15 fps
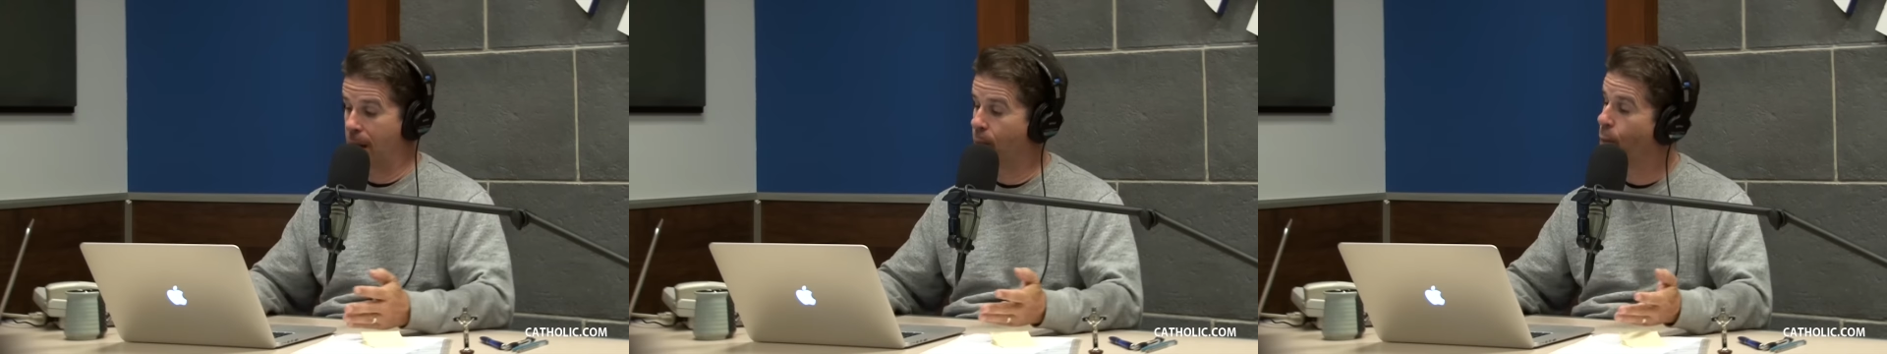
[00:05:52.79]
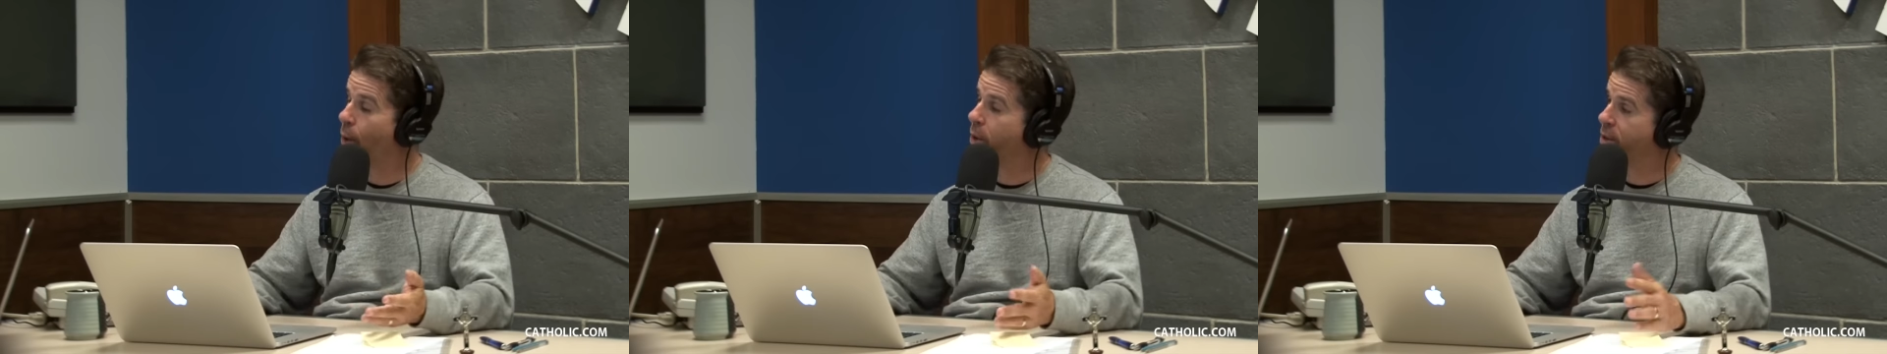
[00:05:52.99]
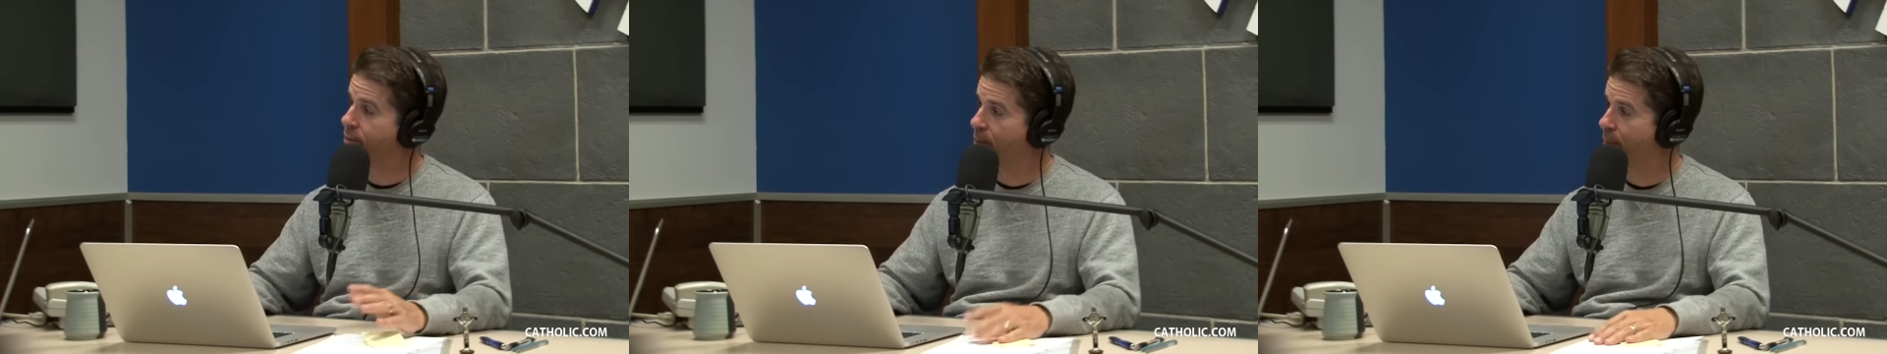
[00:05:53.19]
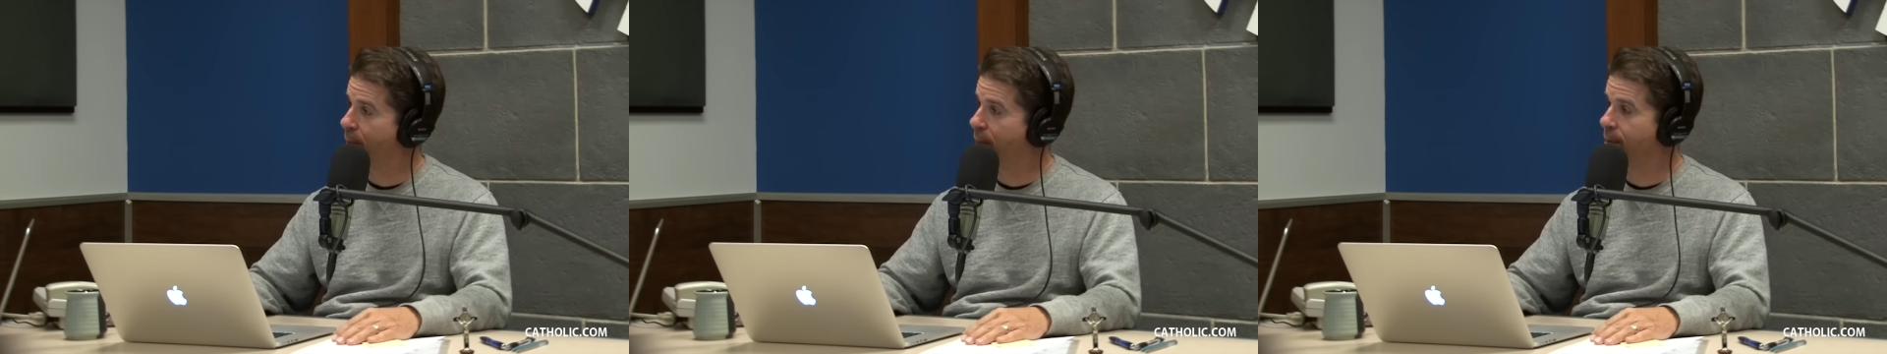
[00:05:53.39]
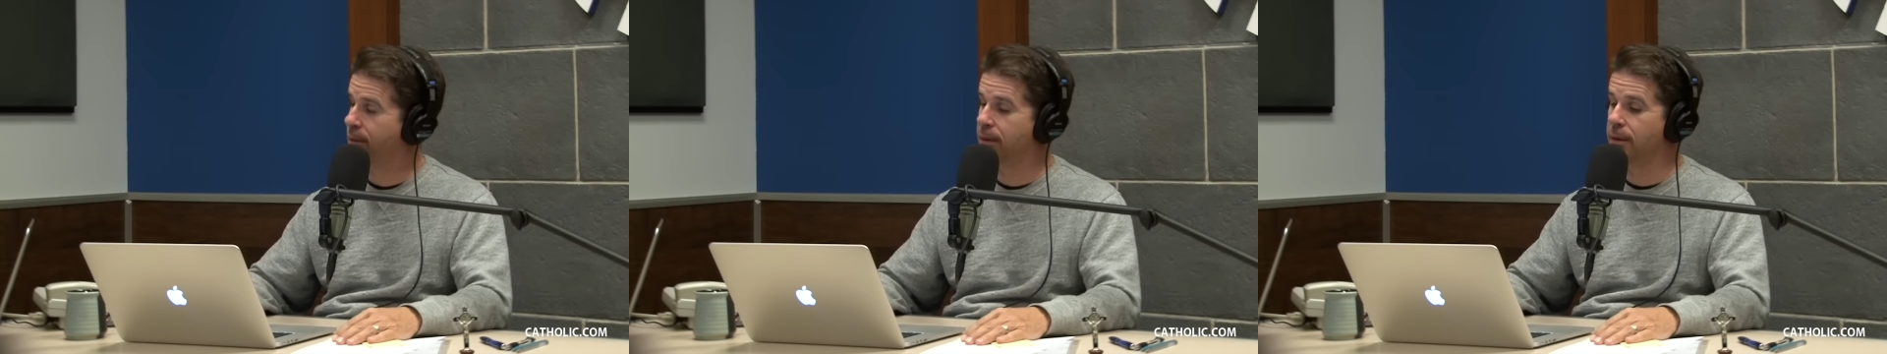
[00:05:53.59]
Works for
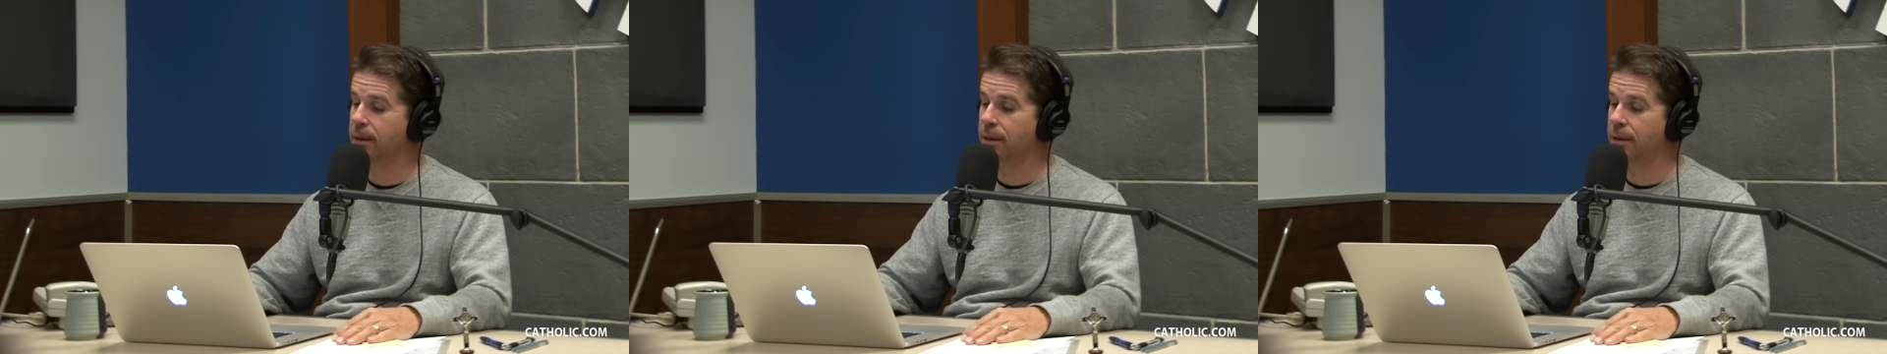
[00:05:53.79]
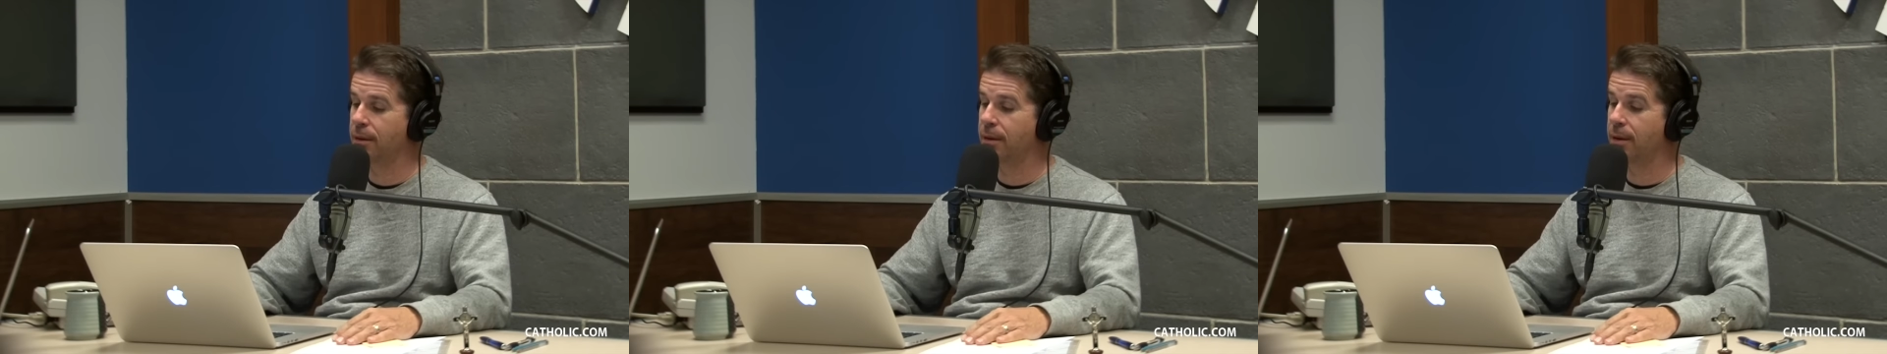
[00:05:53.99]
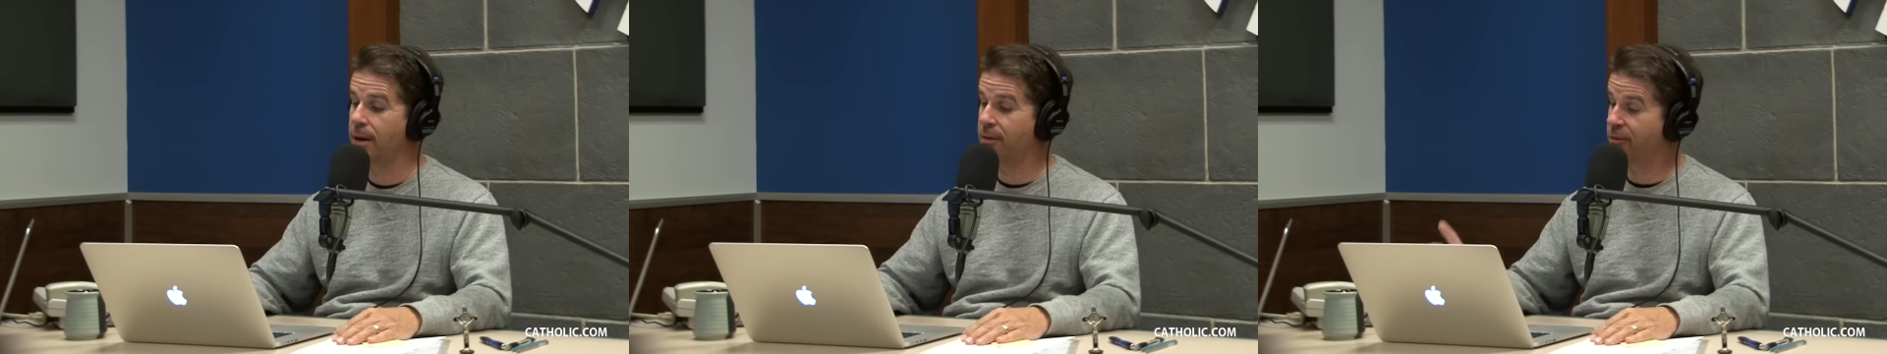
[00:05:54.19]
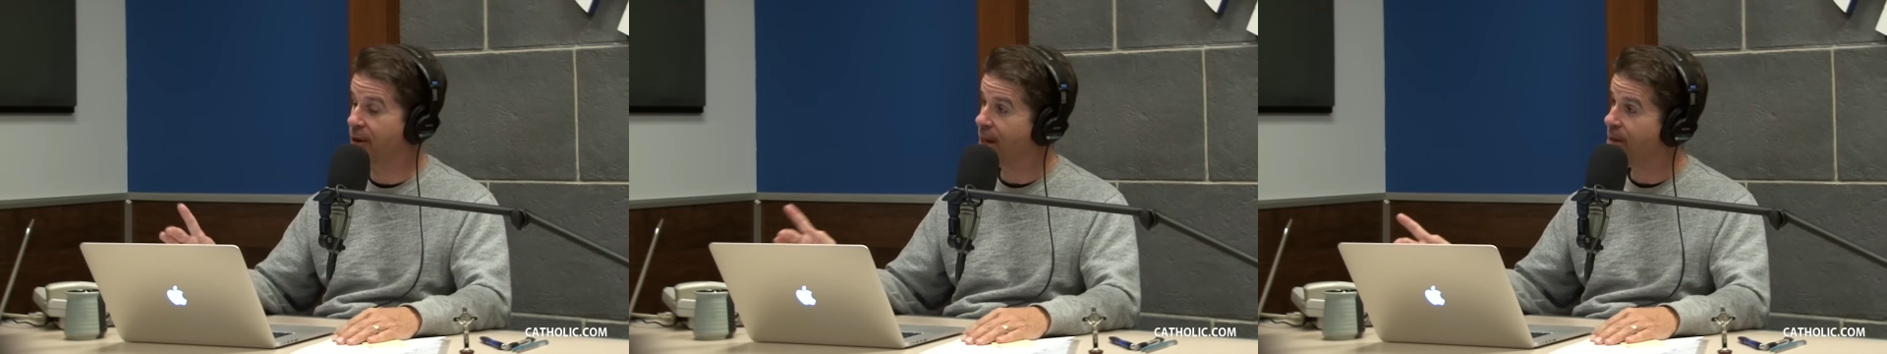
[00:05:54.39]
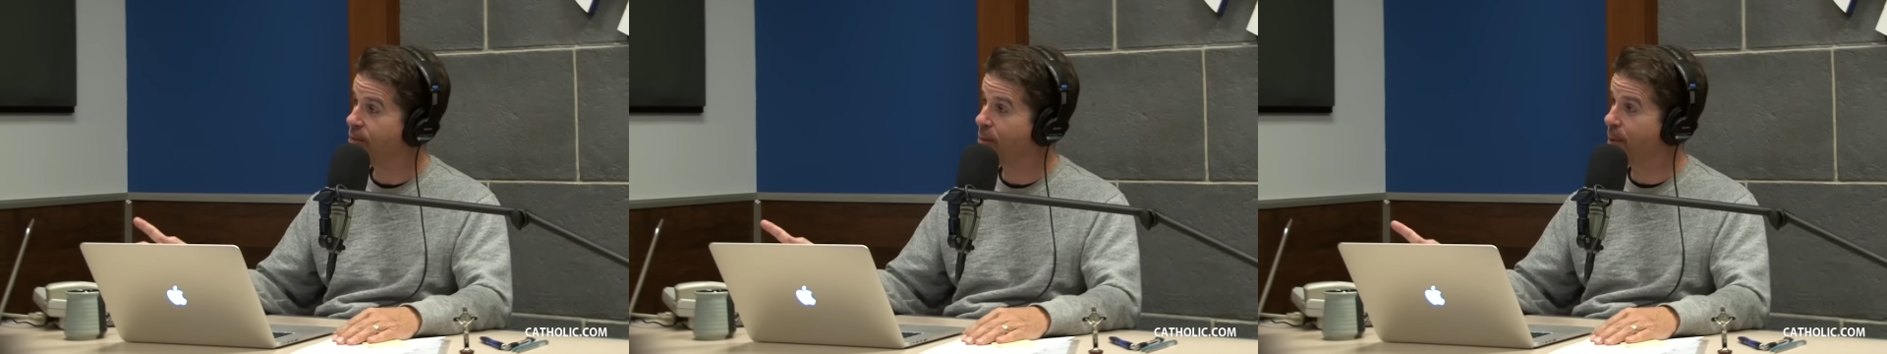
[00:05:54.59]
me. Faith